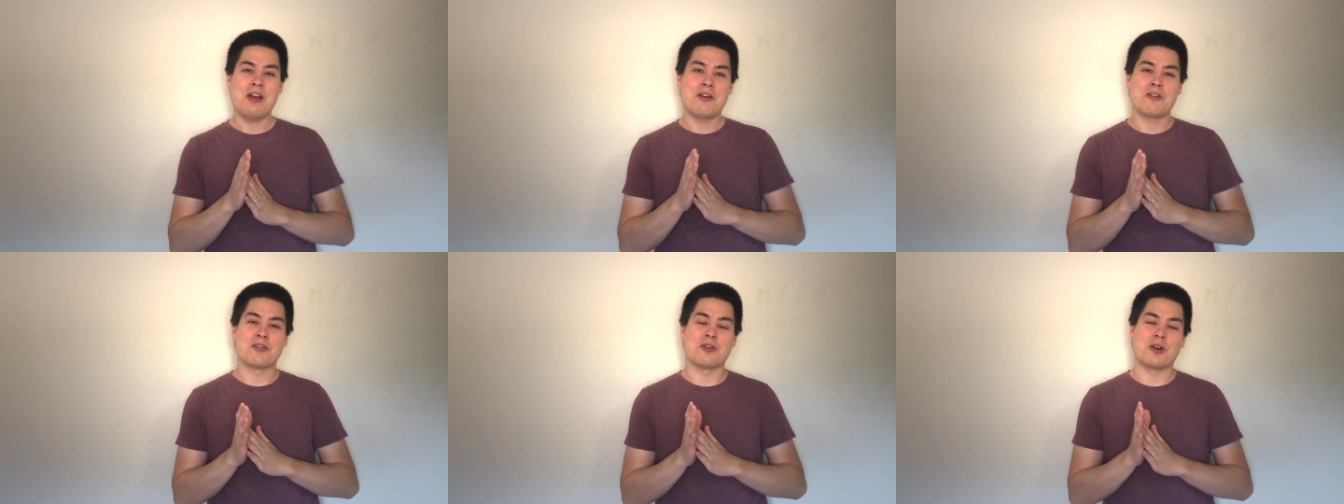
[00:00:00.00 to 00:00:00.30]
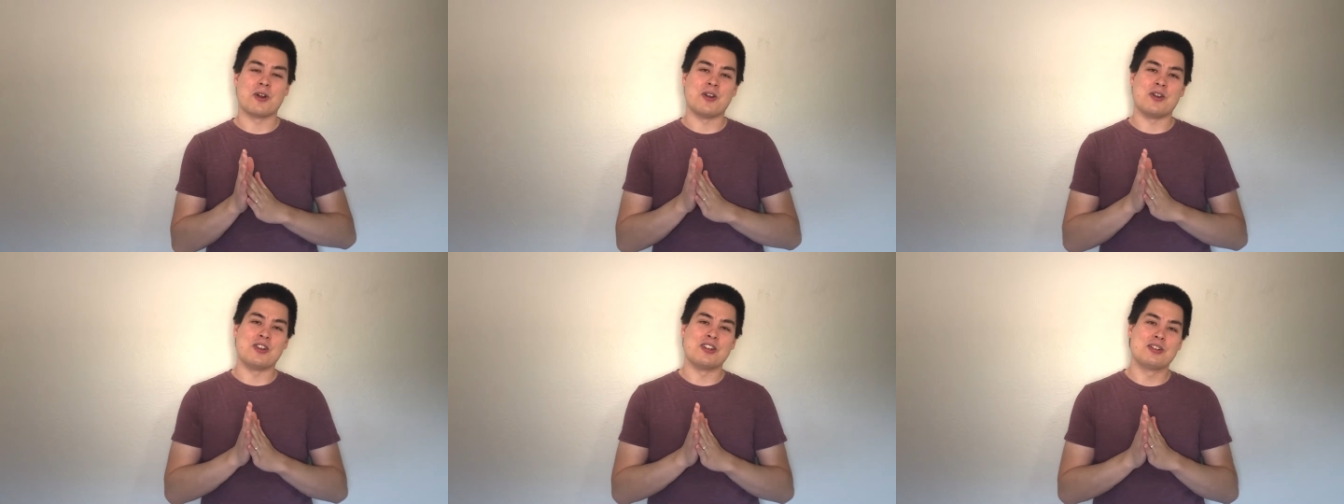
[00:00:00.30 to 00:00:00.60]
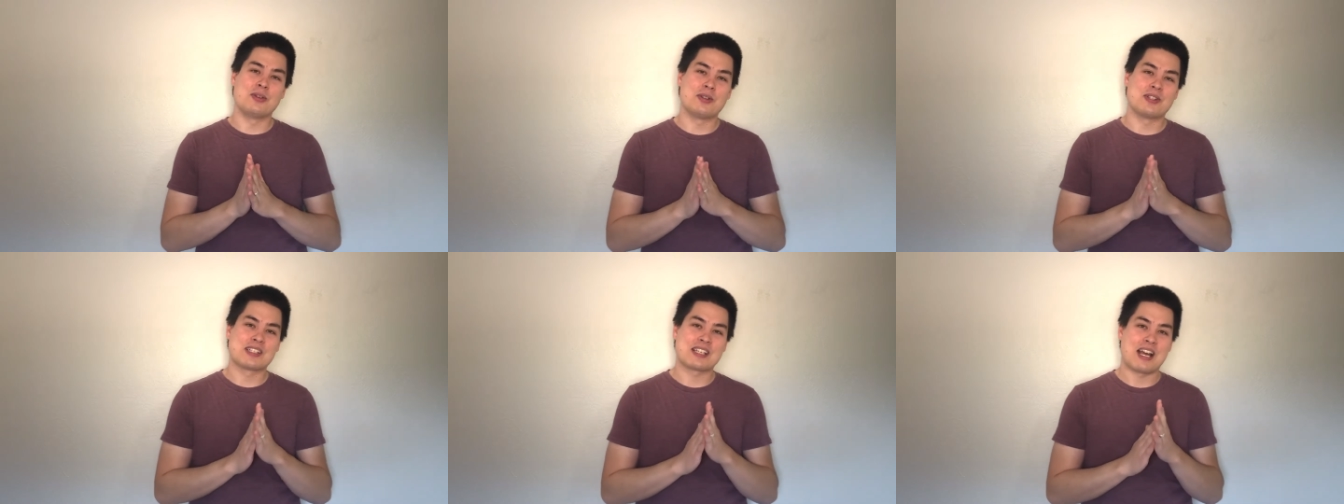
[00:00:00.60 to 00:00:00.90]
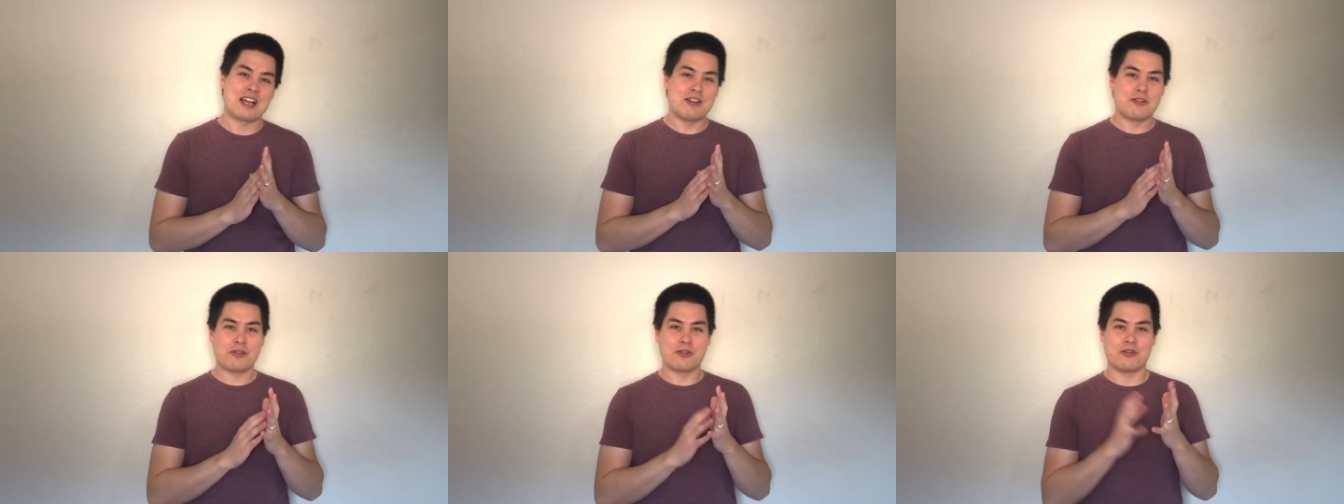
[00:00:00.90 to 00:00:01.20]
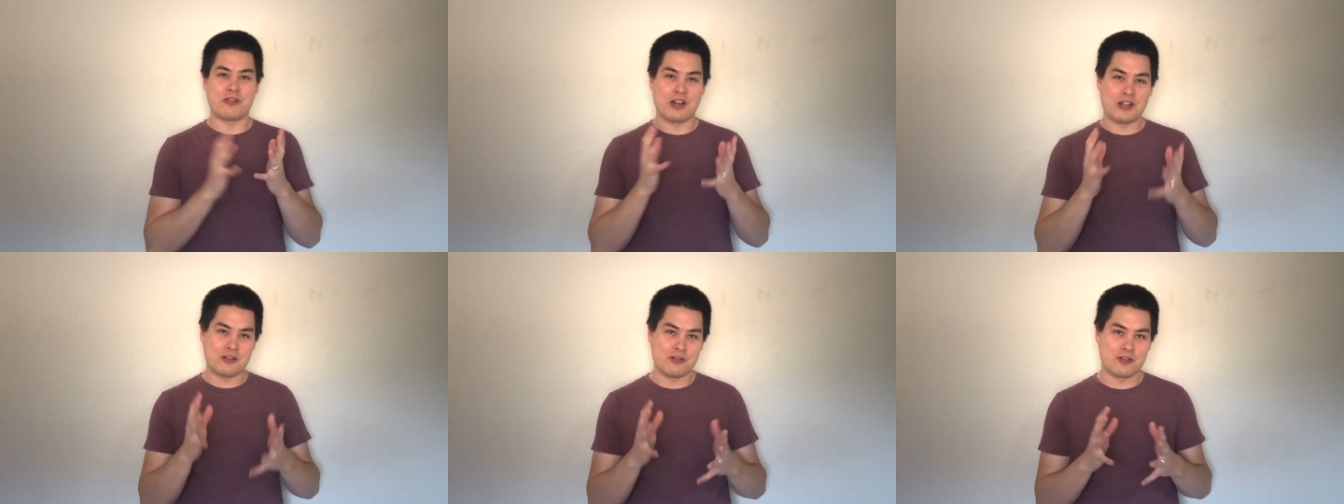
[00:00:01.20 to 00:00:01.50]
for you. This one's kind of a
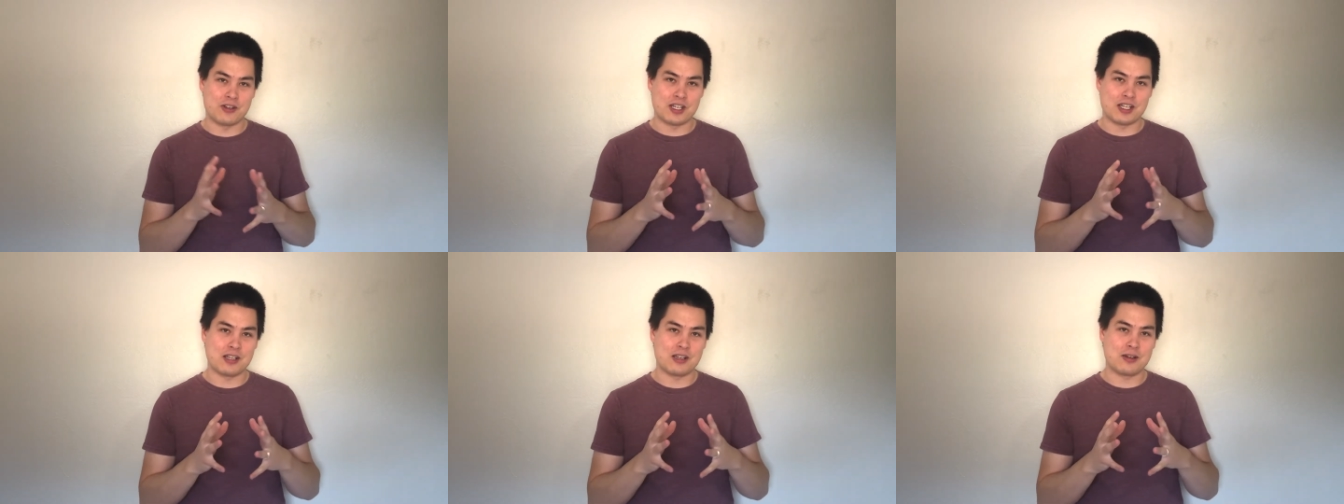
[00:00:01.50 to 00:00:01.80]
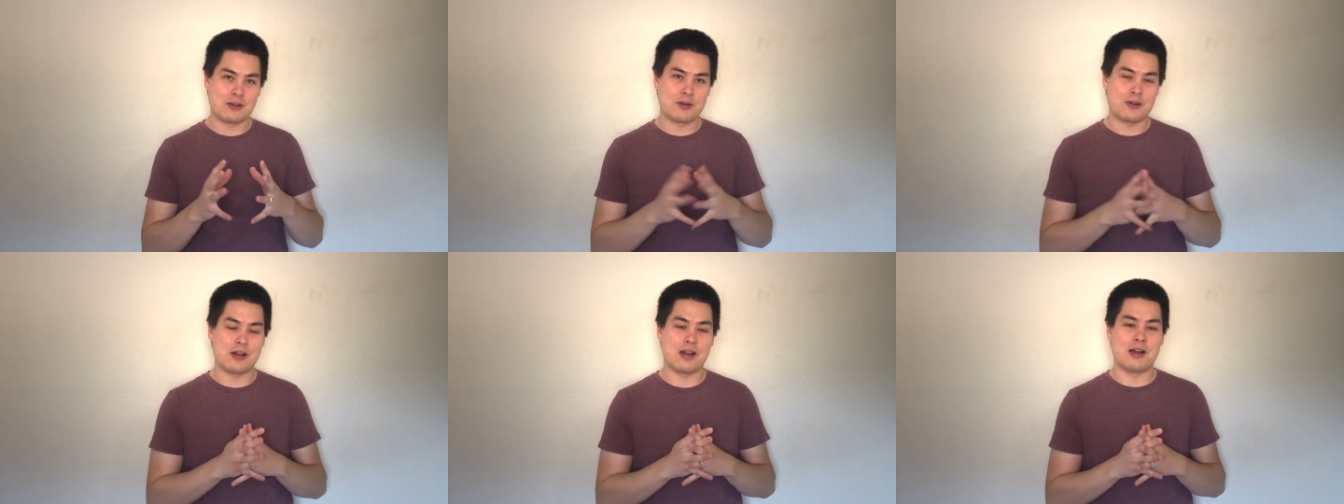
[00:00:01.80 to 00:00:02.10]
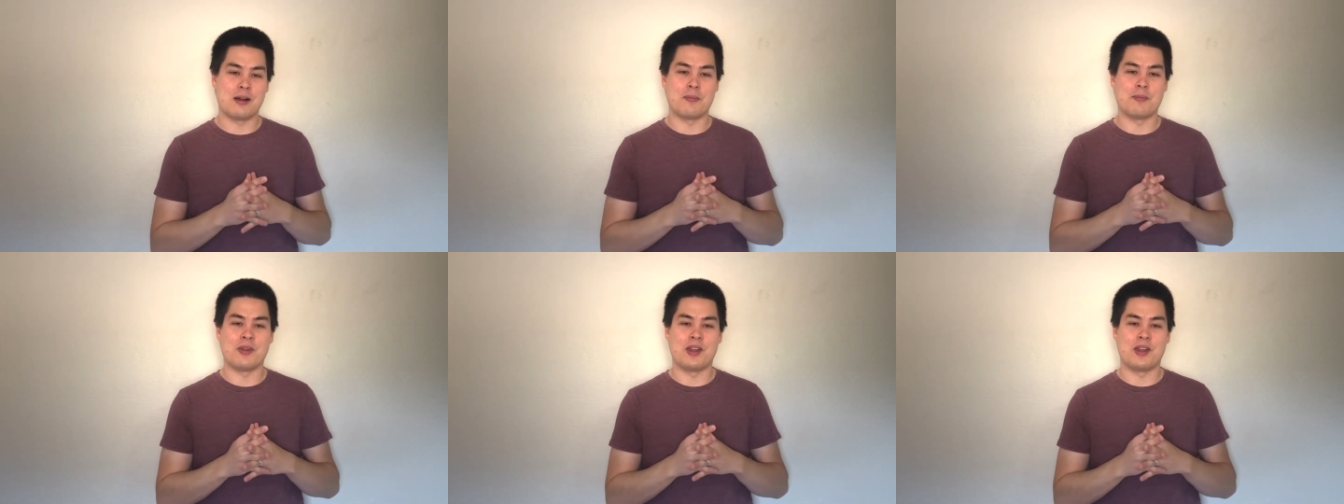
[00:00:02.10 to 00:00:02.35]
fun video um,